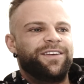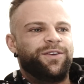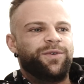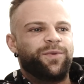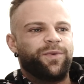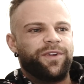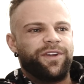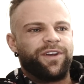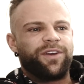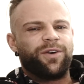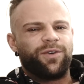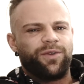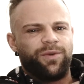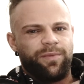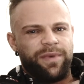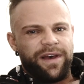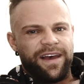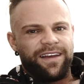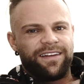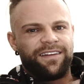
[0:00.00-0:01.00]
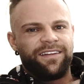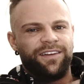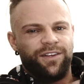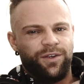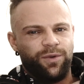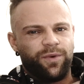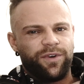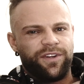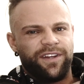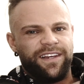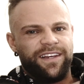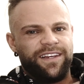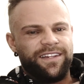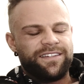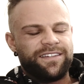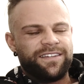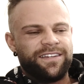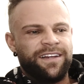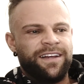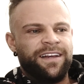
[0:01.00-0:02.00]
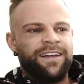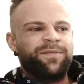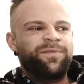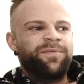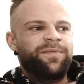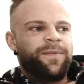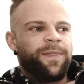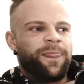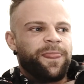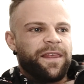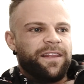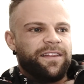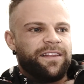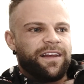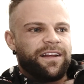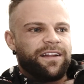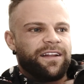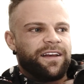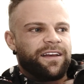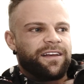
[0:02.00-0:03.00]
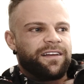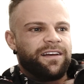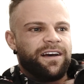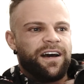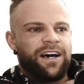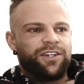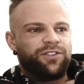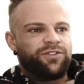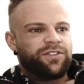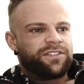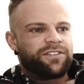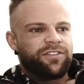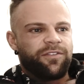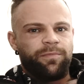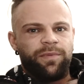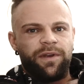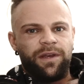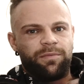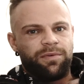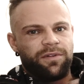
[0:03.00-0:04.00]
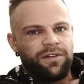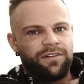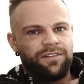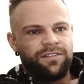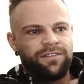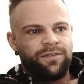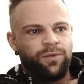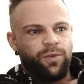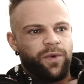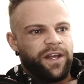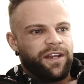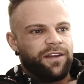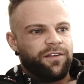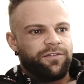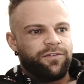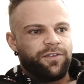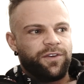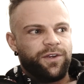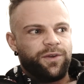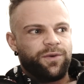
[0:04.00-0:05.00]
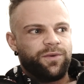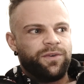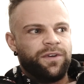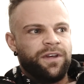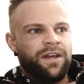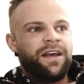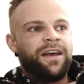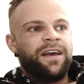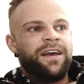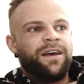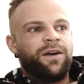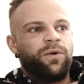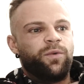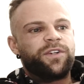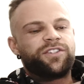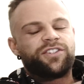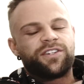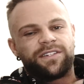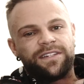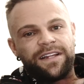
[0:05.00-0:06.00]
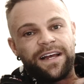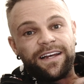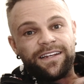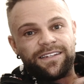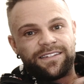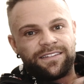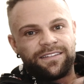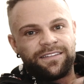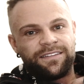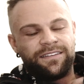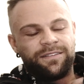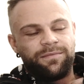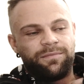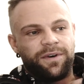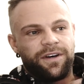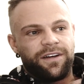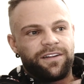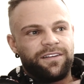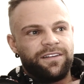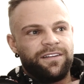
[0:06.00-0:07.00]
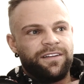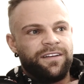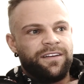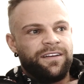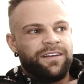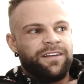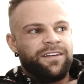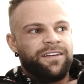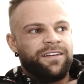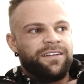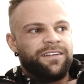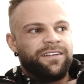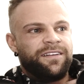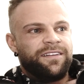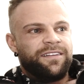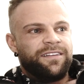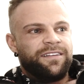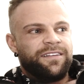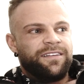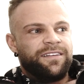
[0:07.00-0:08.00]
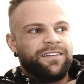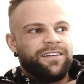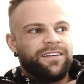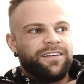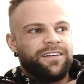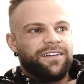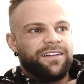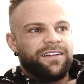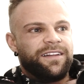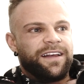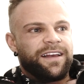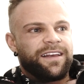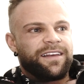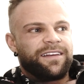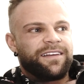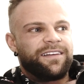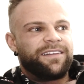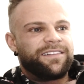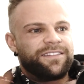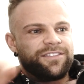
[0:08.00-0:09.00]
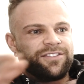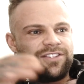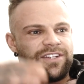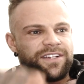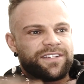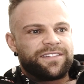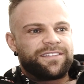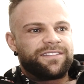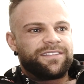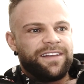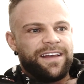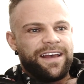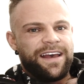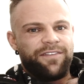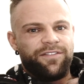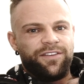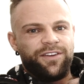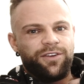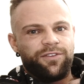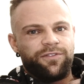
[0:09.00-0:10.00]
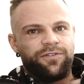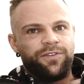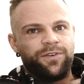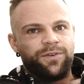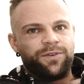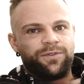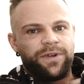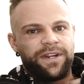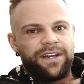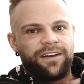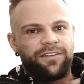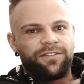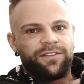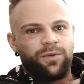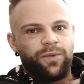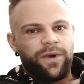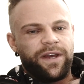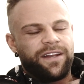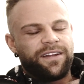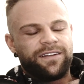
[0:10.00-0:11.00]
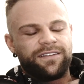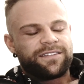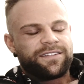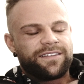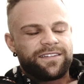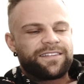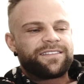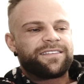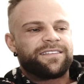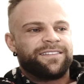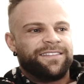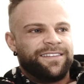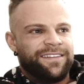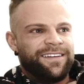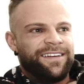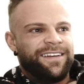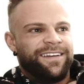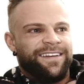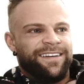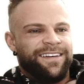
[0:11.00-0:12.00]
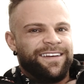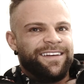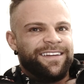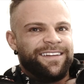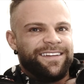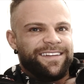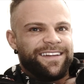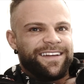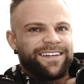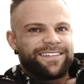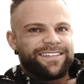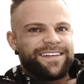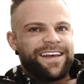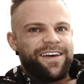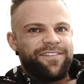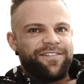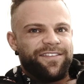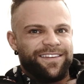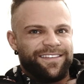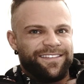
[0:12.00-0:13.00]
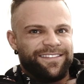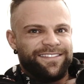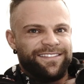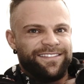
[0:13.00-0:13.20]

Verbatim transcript: you want to go to bed you want to eat and there are like hundreds of people waiting for you which is nice but like just having your food right after waiting is that's heaven